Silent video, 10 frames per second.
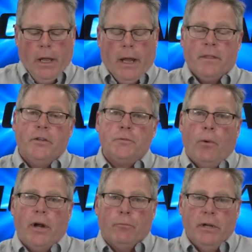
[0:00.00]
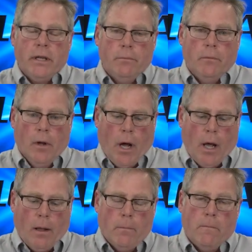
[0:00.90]
At this point, we can
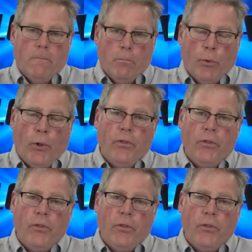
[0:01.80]
pull